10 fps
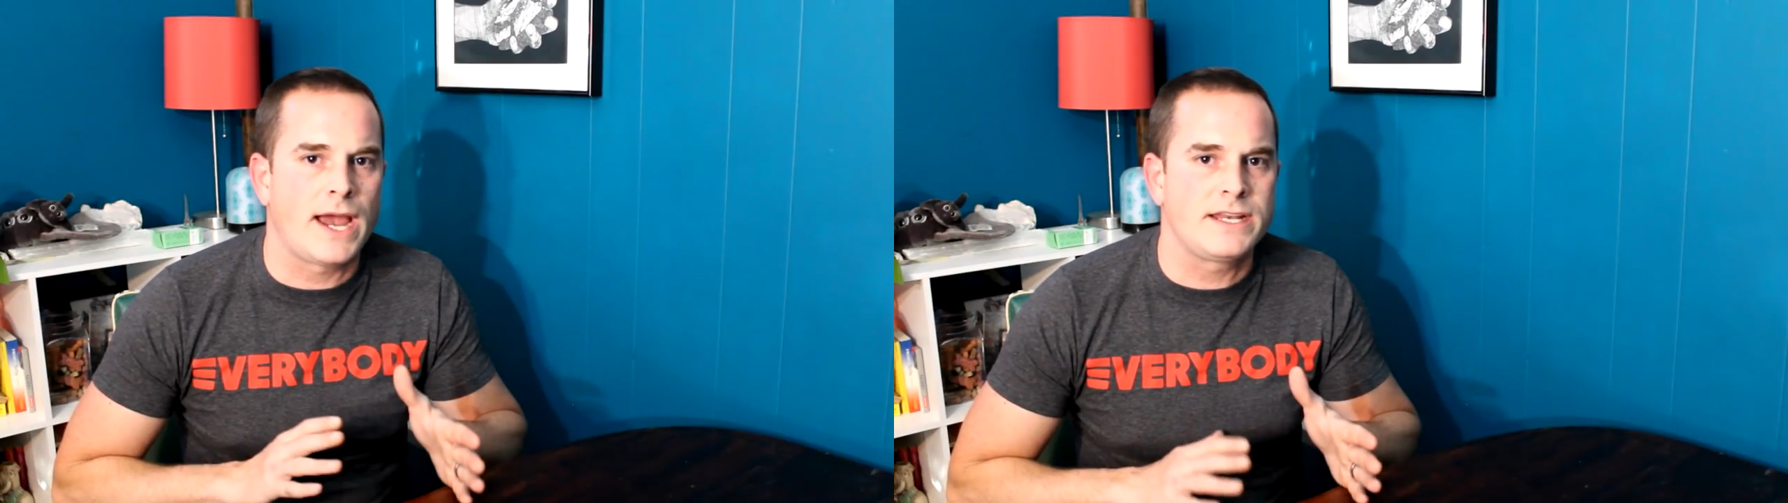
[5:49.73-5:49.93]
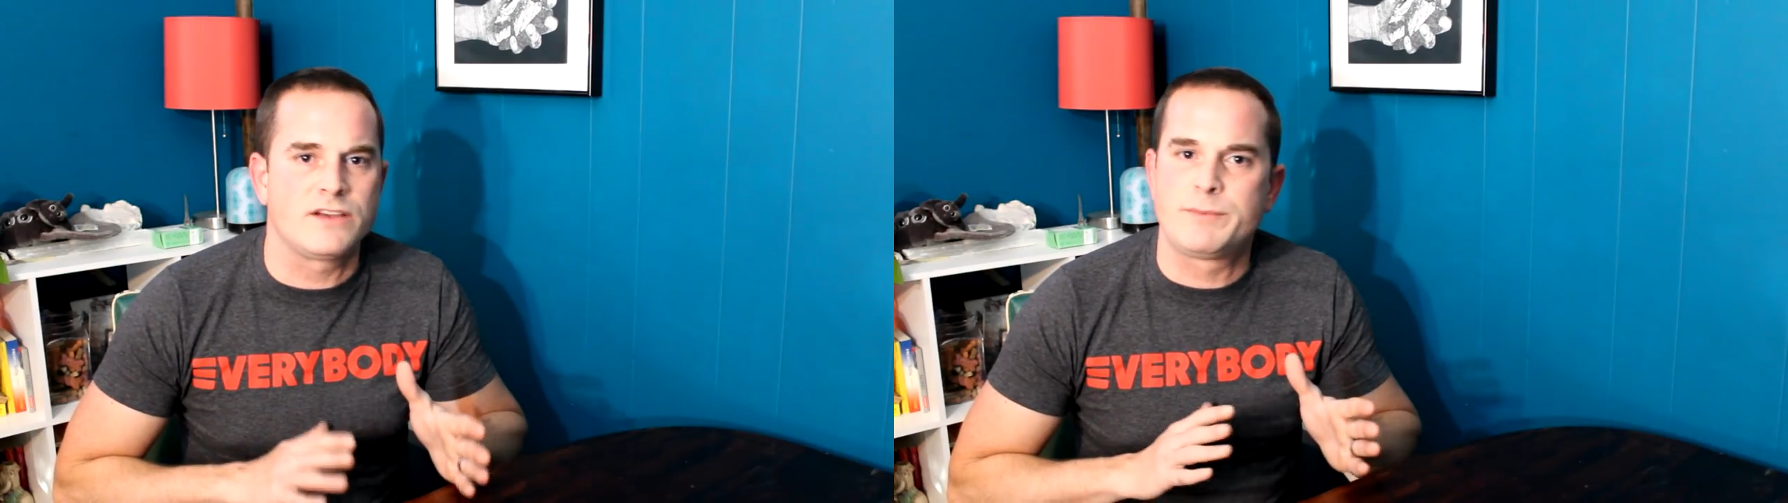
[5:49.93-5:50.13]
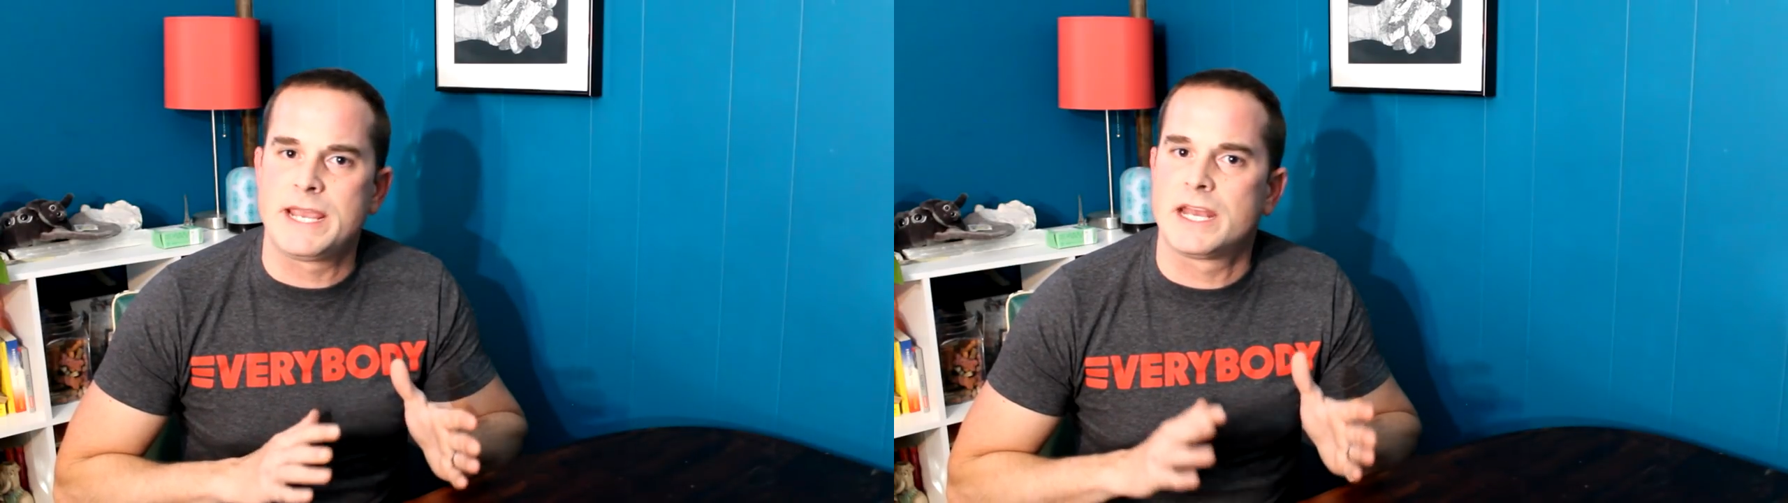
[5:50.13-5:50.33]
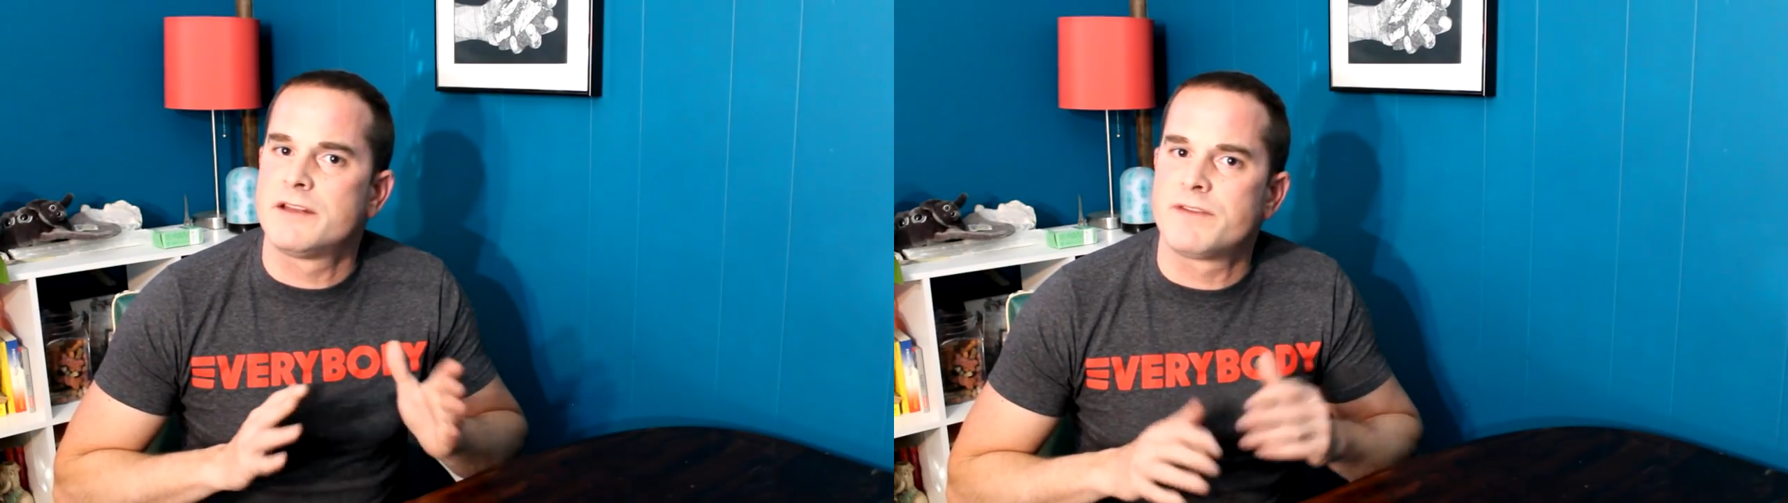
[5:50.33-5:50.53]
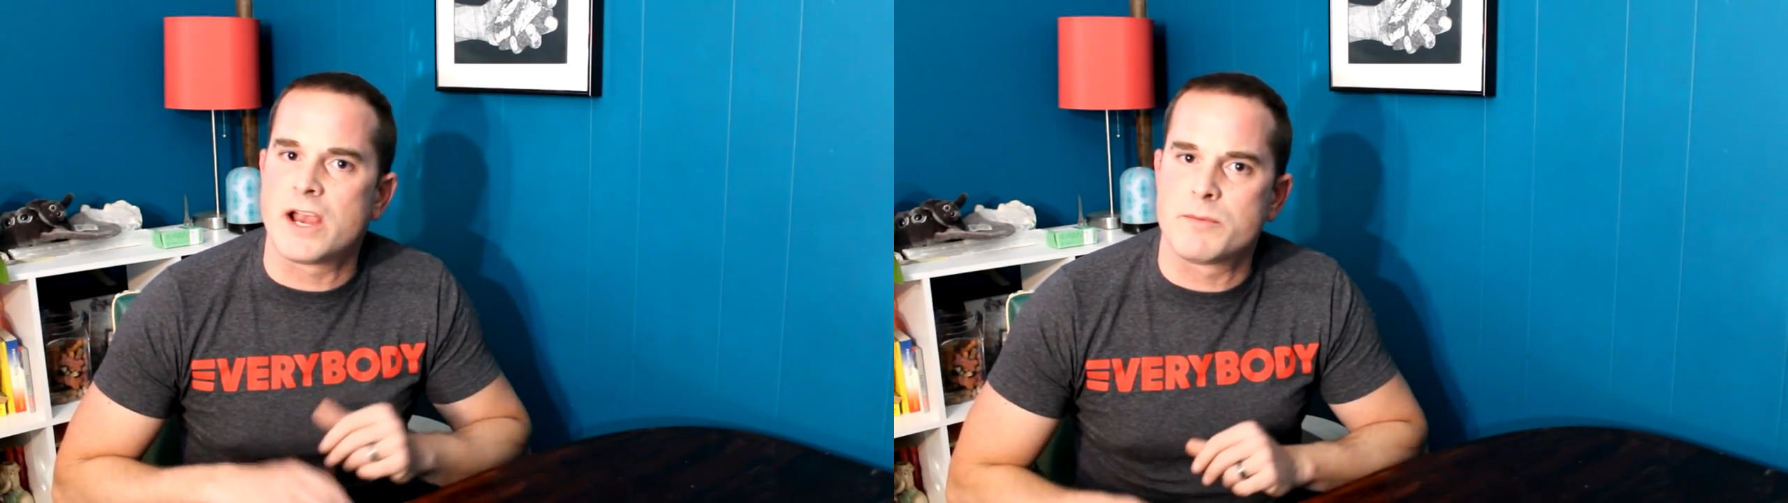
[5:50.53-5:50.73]
idea of being an
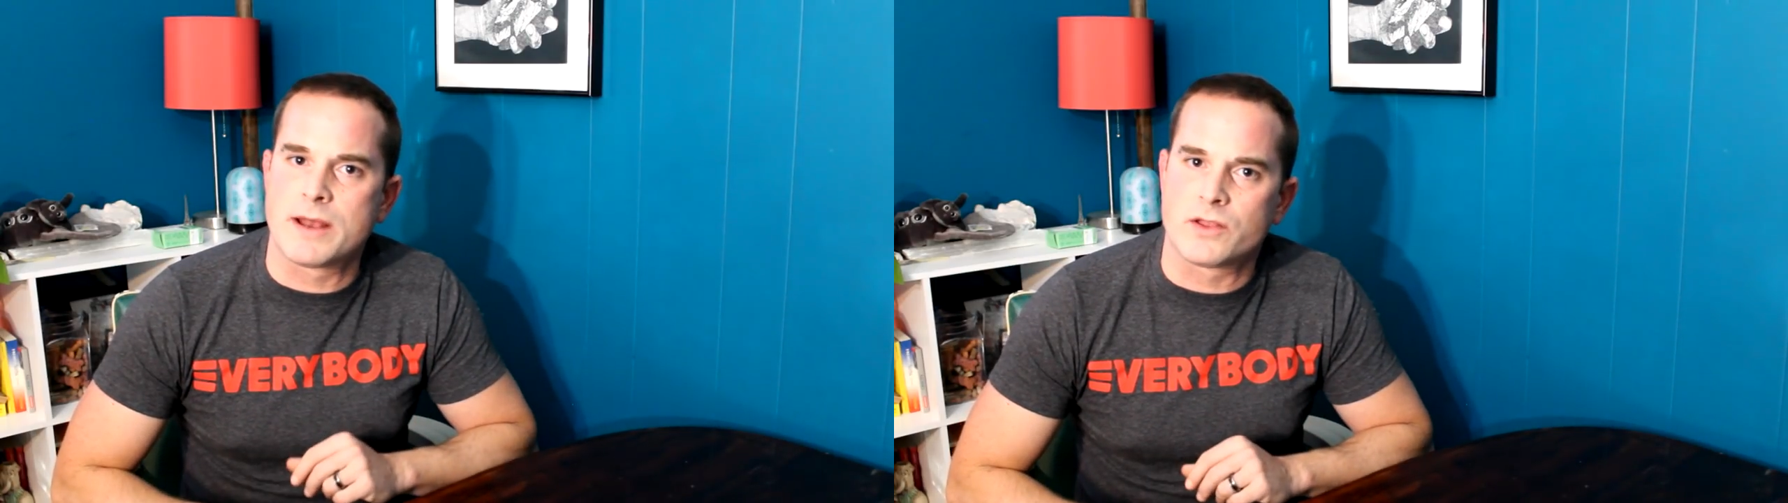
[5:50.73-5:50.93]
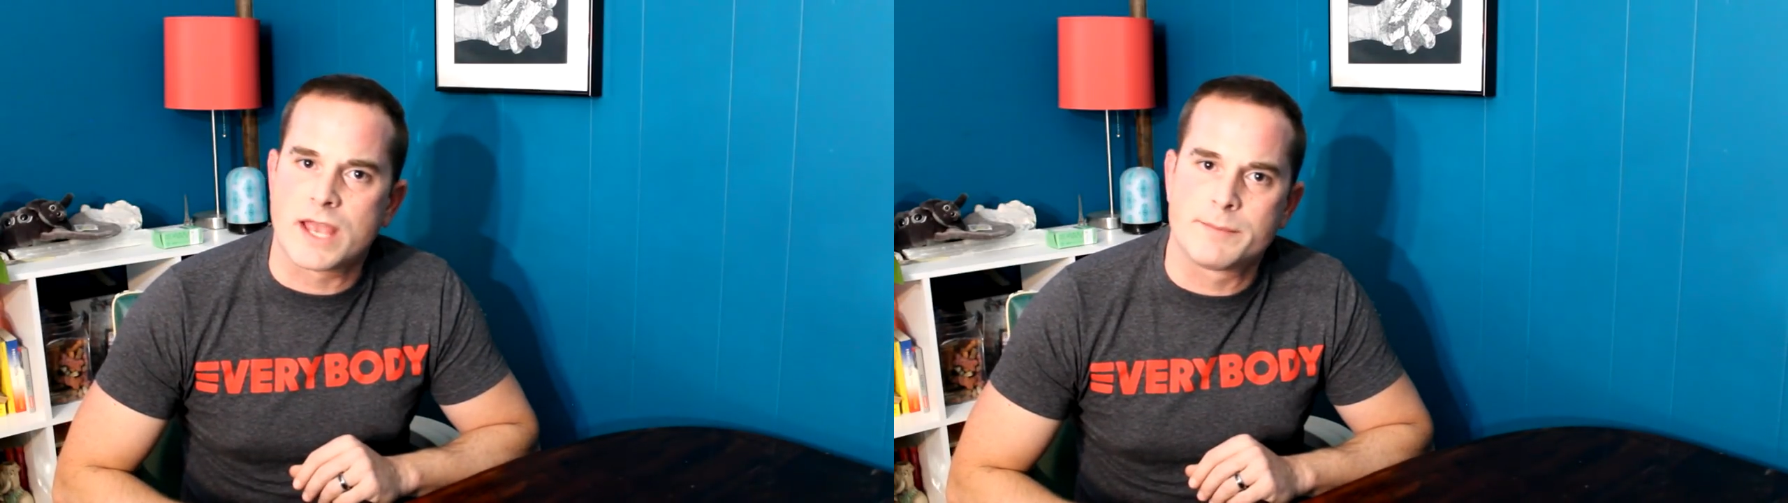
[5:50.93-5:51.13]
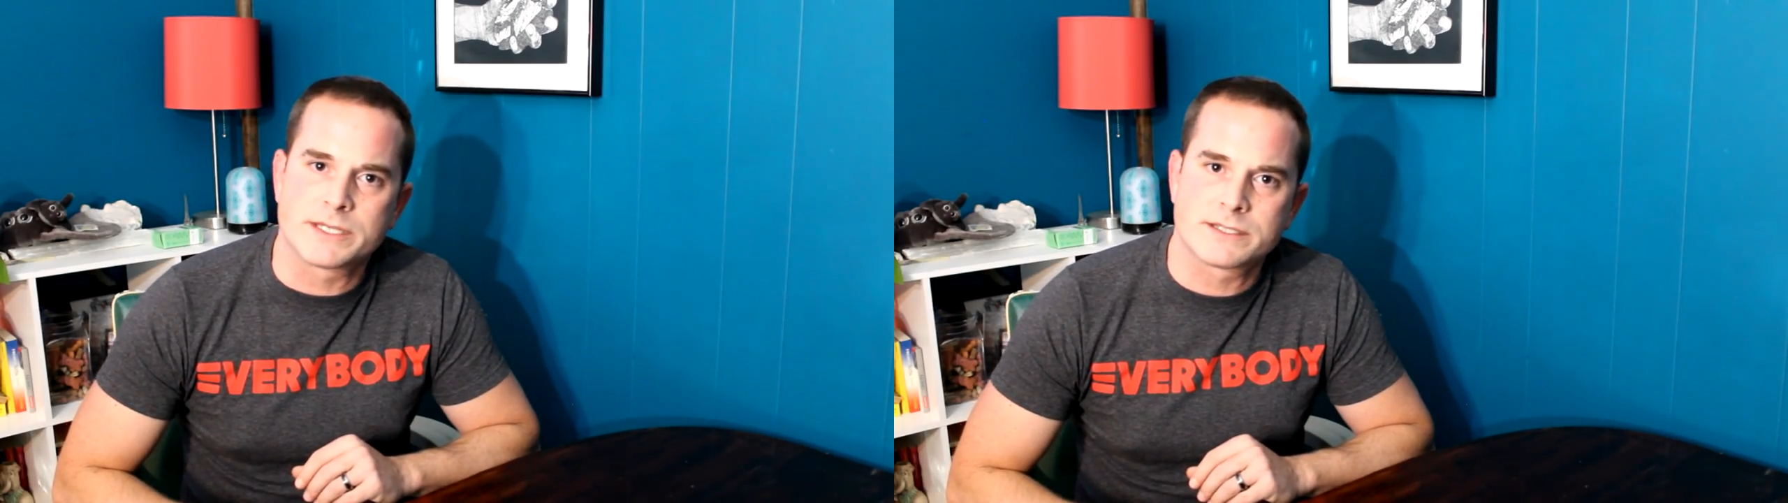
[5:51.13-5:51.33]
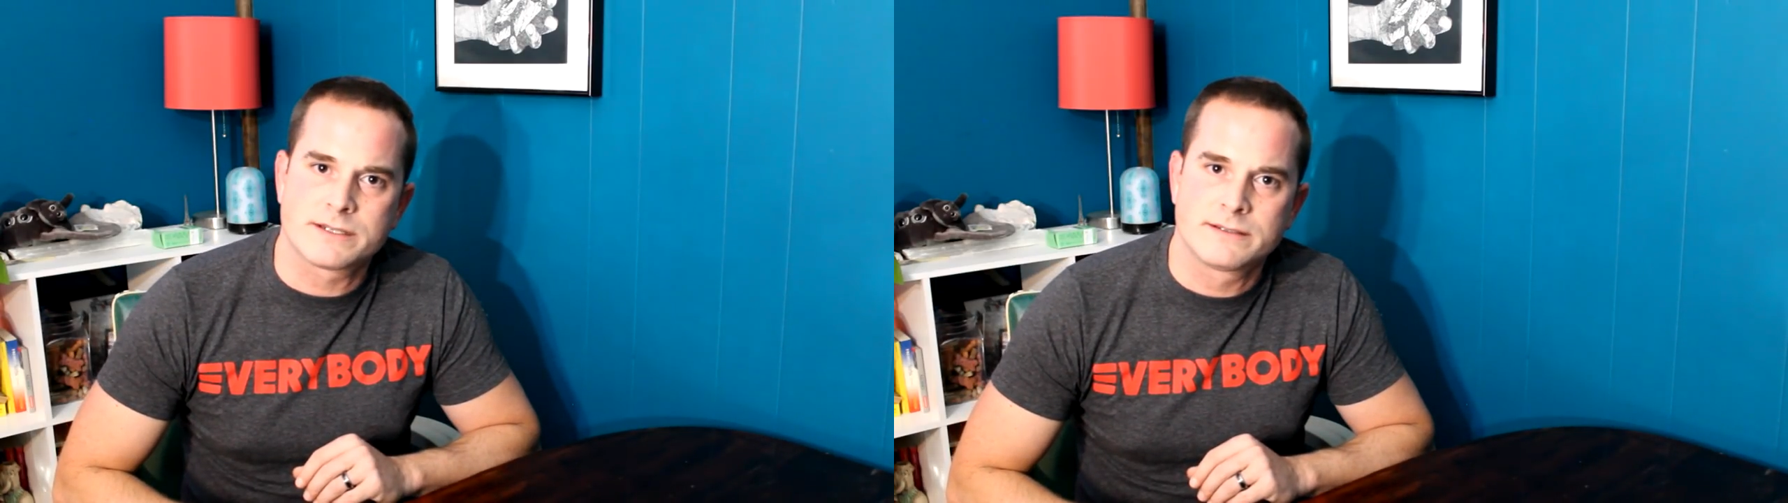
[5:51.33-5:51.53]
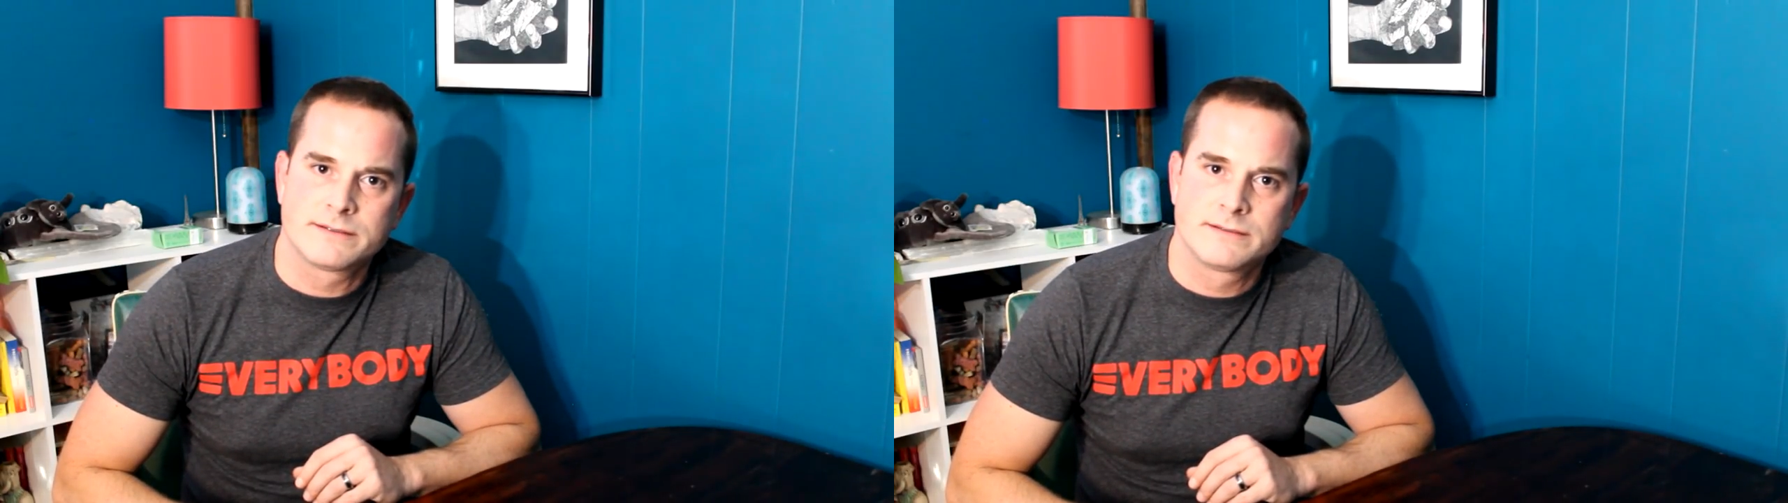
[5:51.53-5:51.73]
environmental chemist.